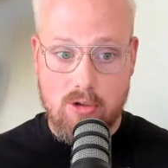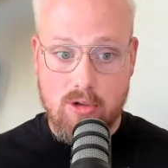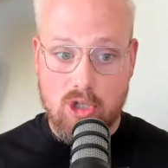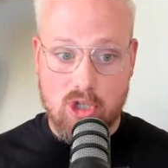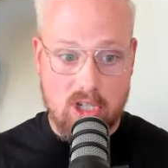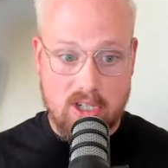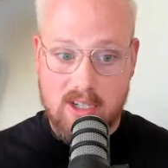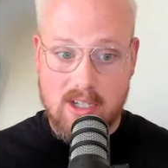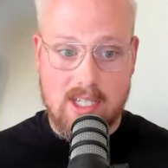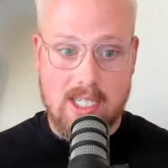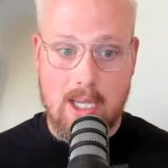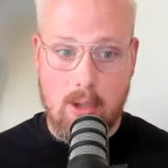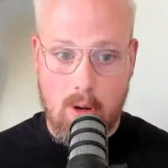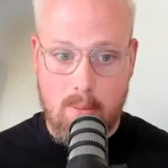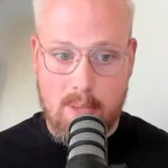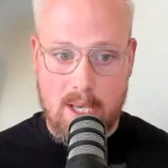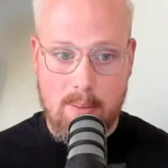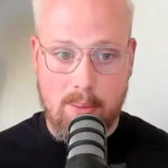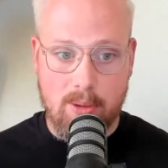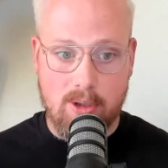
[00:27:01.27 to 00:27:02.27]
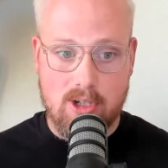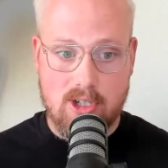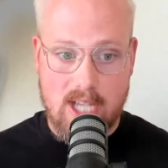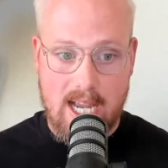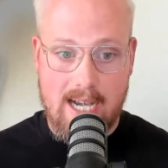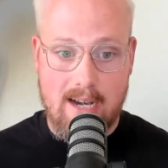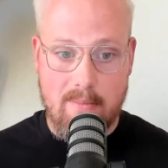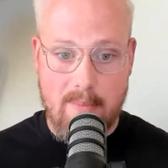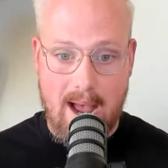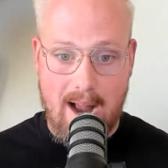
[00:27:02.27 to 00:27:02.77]
just to see what people are
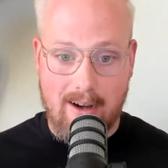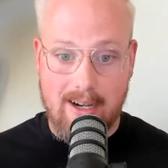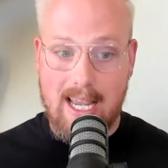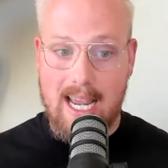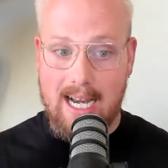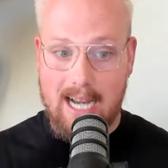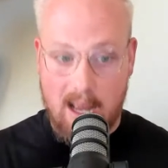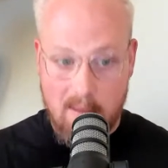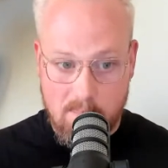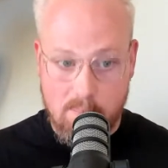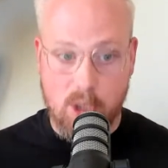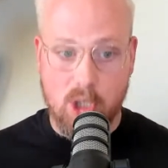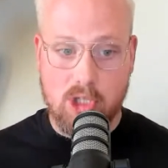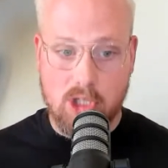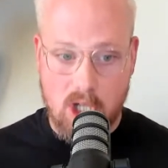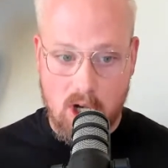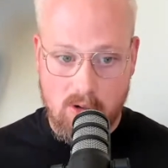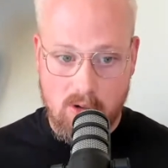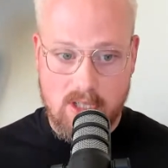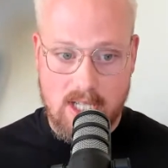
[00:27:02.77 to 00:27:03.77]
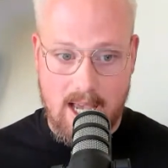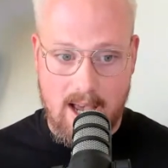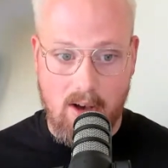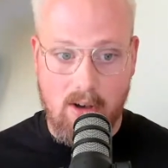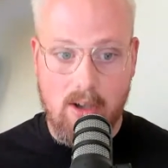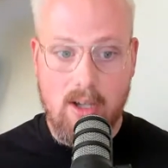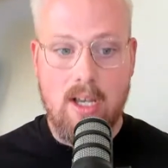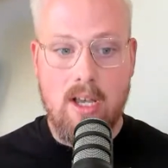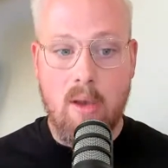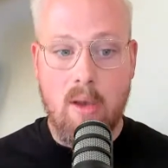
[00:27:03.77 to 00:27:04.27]
saying about it, and I booked the
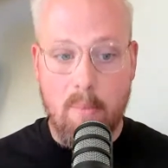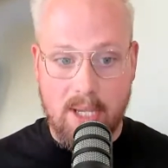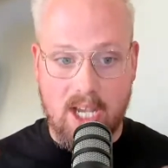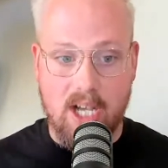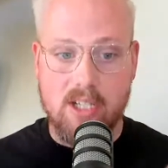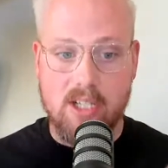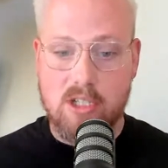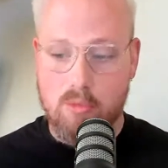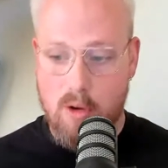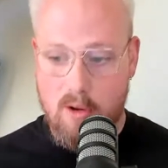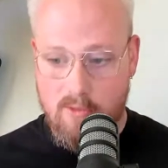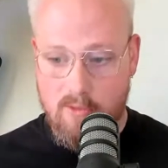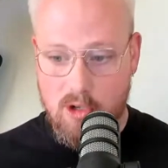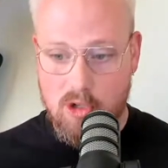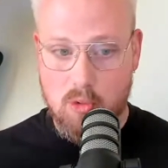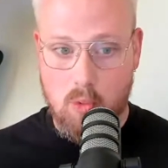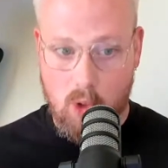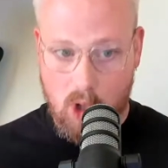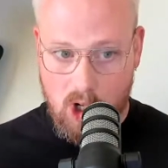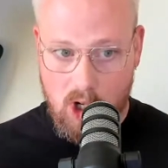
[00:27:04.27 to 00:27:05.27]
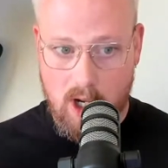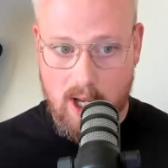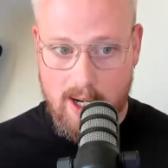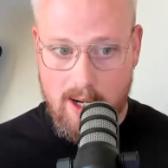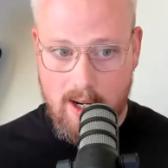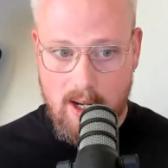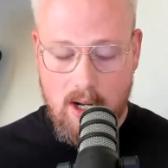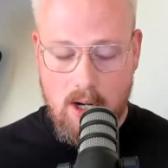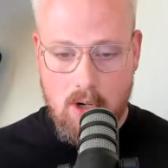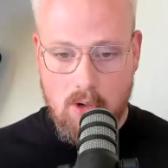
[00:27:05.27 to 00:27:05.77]
hotel because the reviews were good,
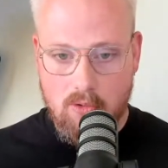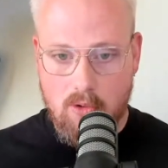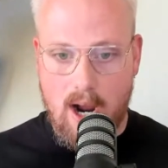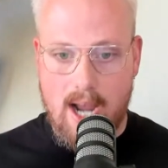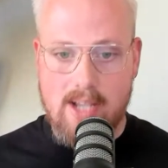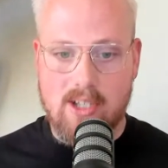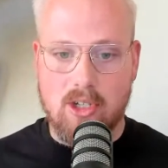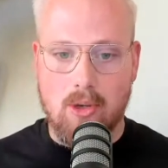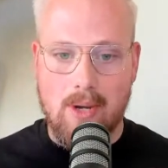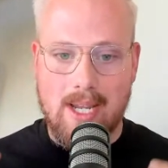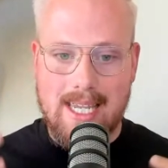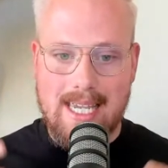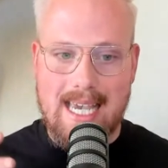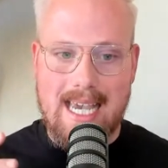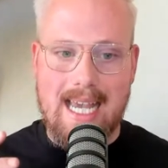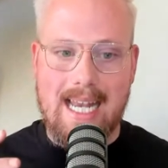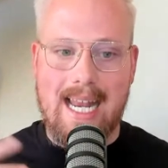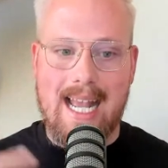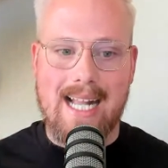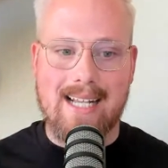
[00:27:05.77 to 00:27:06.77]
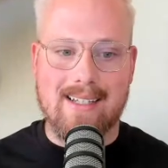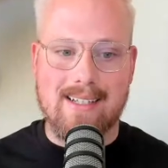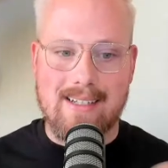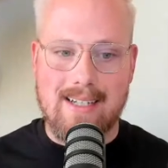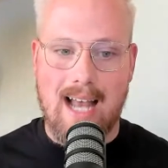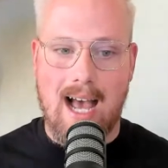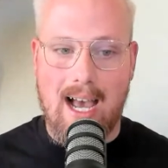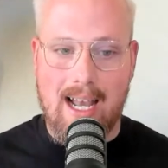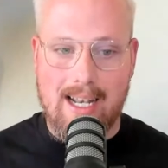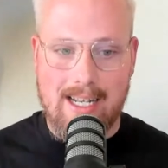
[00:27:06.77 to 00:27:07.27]
right? So again, it's
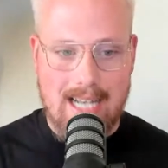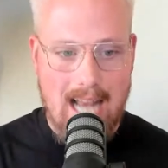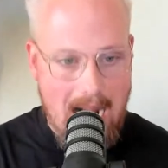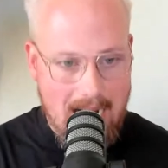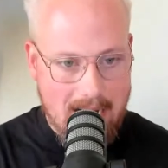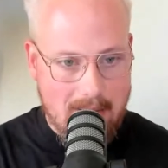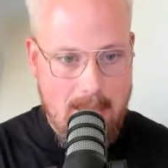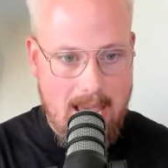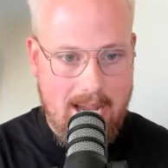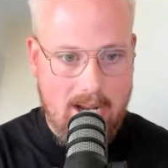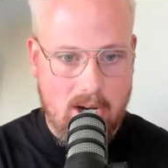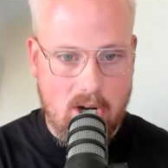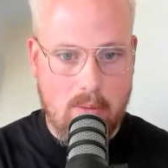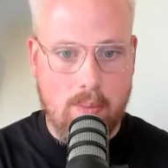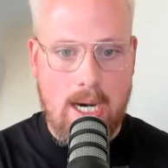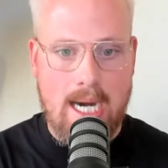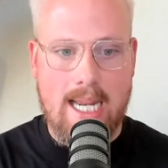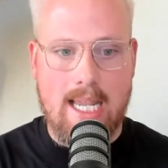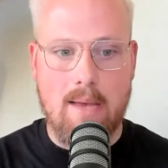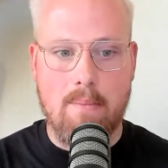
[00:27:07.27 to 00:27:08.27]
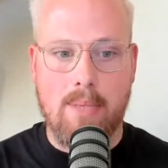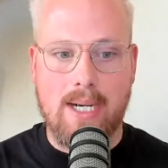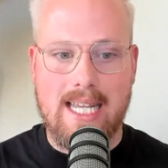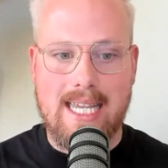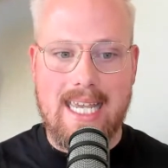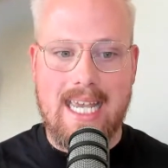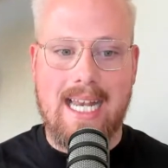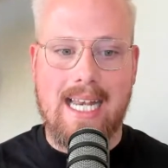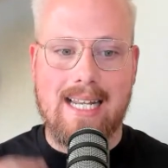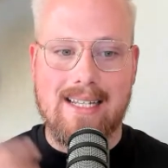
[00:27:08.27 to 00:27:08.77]
not a make it or break it, but
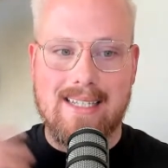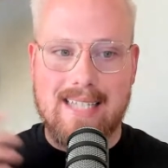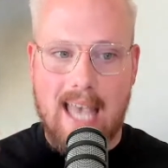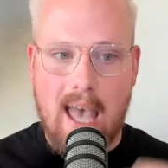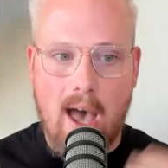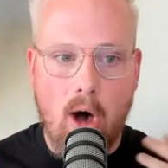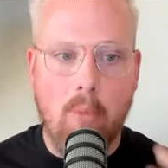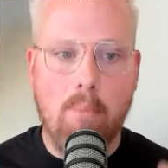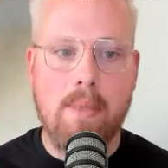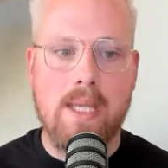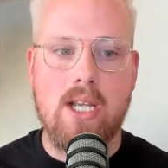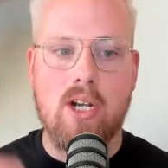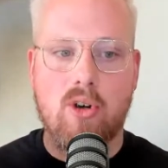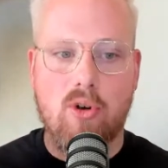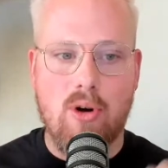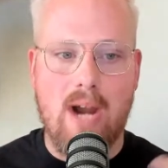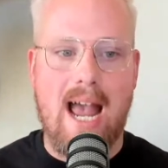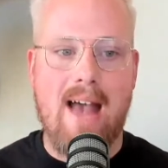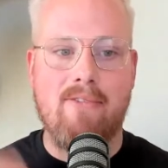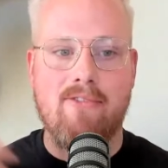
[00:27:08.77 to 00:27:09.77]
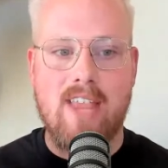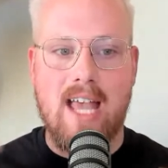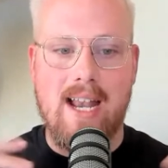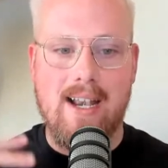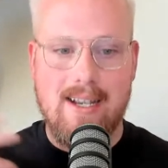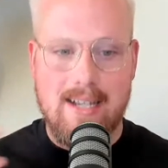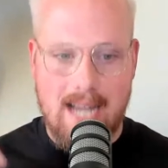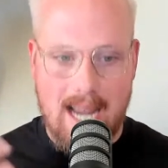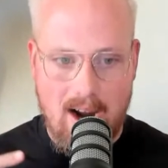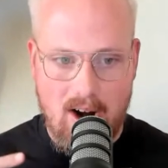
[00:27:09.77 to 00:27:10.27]
again, it's helping craft that
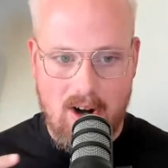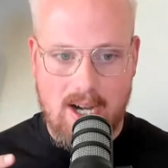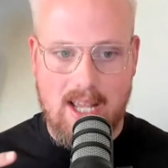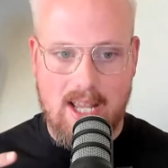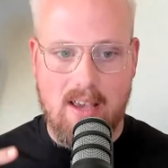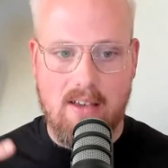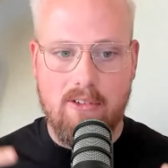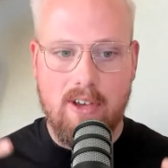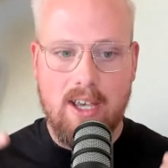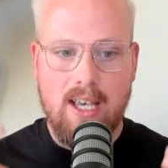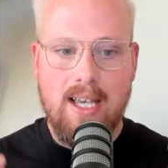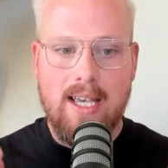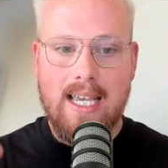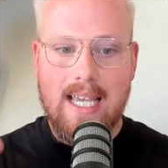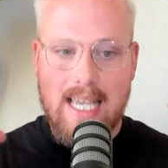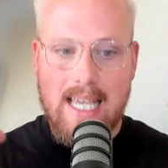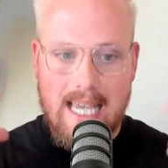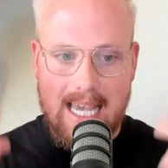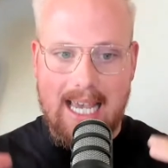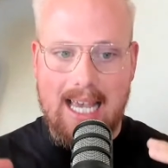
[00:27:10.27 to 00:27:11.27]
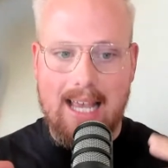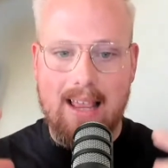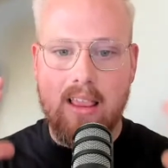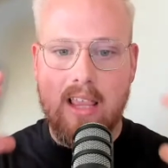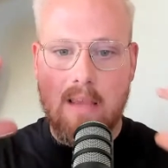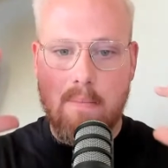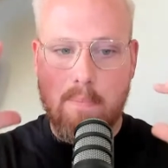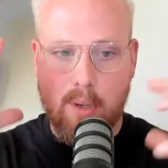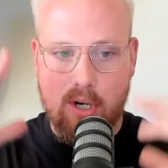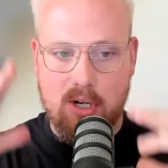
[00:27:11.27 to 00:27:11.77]
narrative in
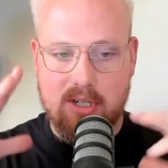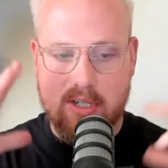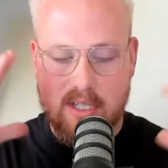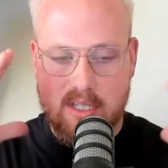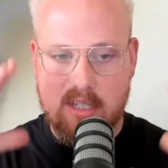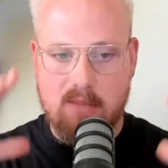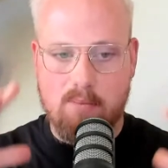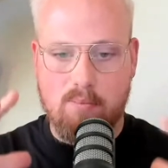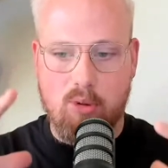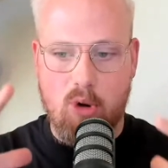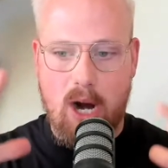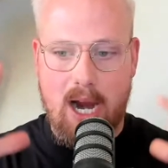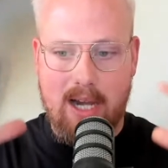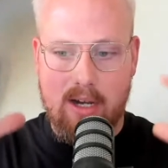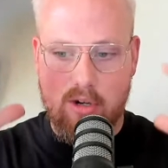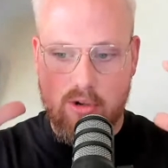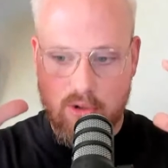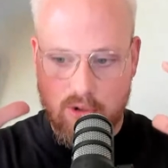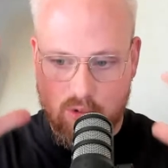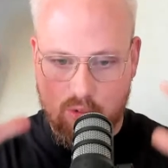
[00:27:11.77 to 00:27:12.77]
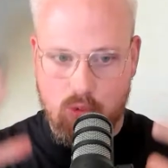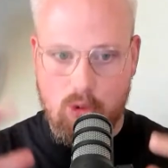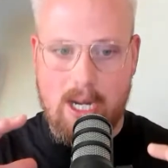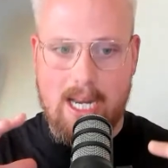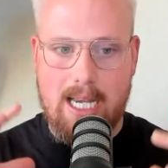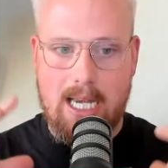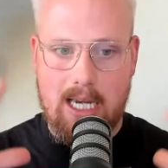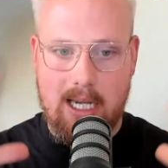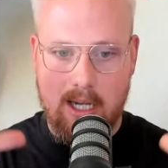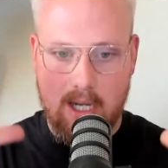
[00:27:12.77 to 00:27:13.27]
the person's brain who's
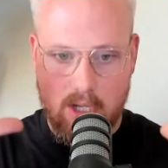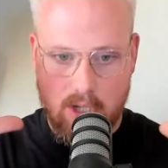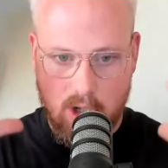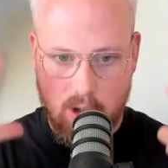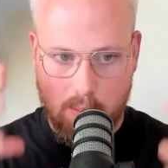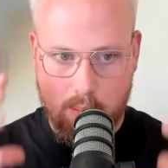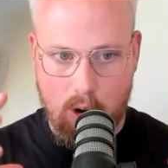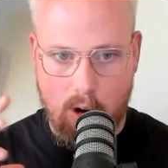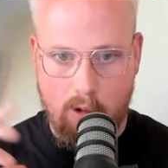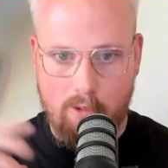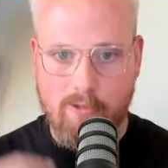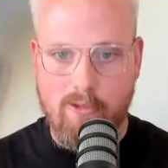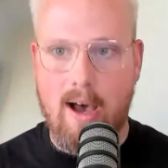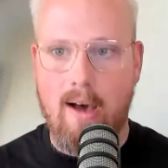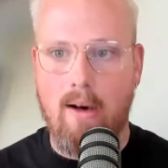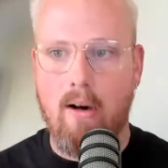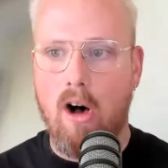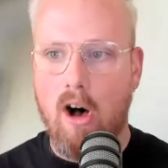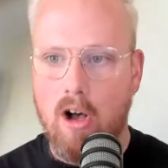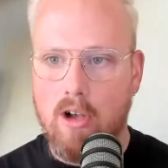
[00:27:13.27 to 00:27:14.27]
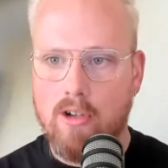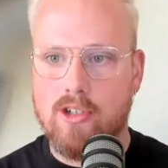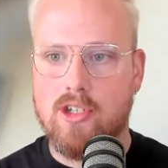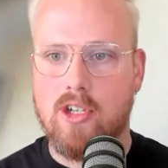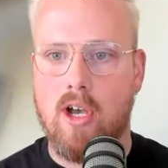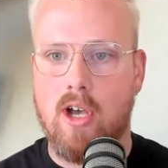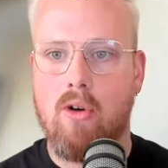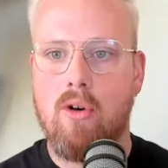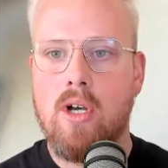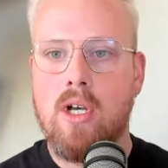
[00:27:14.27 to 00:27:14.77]
reading your profile. Also,